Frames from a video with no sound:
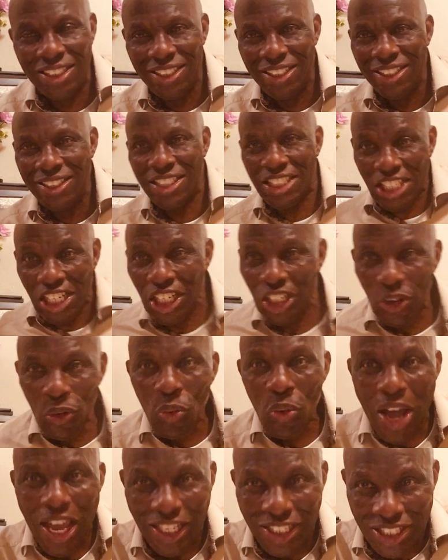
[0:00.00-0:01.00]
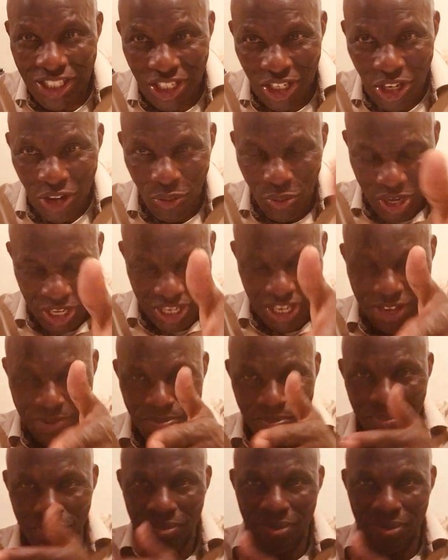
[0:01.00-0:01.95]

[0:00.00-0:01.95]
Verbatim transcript: still went with him.